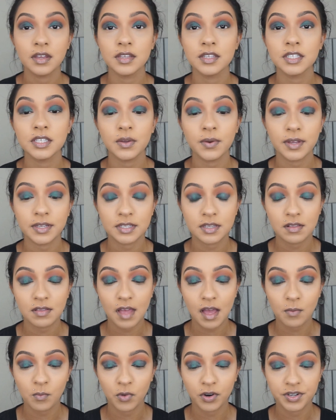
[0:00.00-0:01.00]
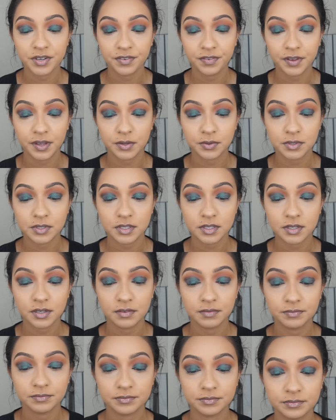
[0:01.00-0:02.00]
So it's a lot more diffused.
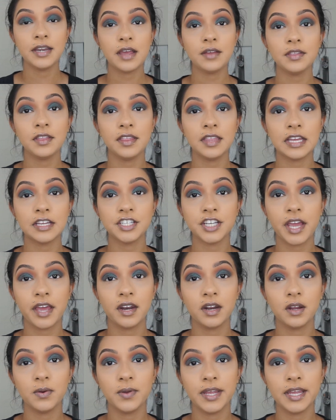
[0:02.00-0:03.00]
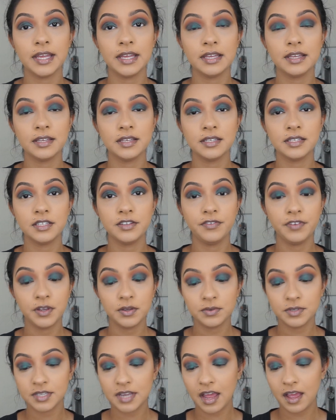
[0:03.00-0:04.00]
Now that the shadow is
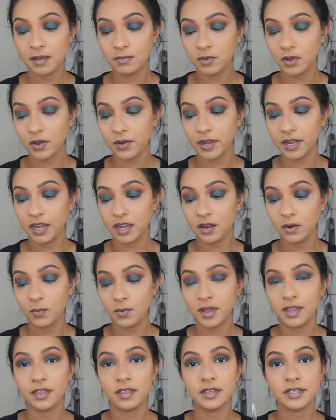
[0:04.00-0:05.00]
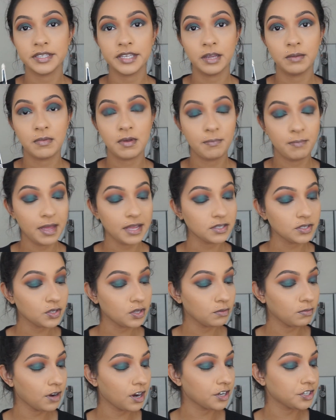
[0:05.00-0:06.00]
diffused, I'm going in with the Sigma
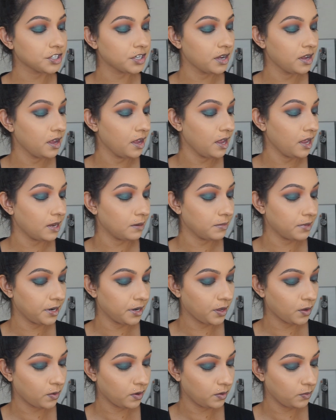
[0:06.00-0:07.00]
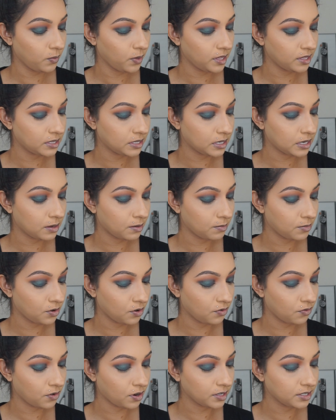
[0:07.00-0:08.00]
pencil brush. I'm going to go in with some
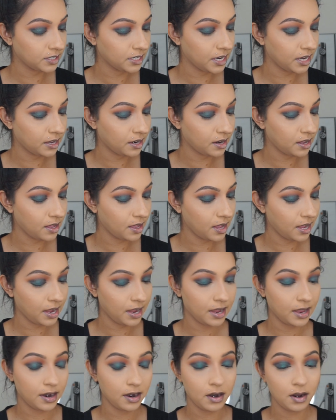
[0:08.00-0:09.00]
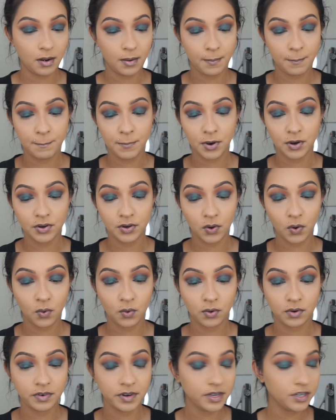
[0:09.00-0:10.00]
raw sienna and burnt
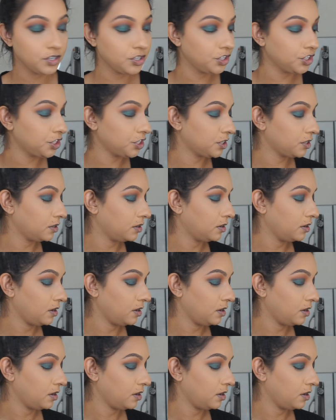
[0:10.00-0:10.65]
orange.